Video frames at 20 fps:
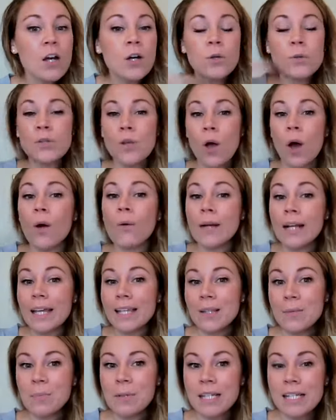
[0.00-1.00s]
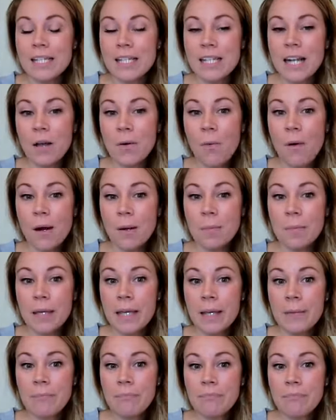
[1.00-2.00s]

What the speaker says: who is already at the place that I want to be.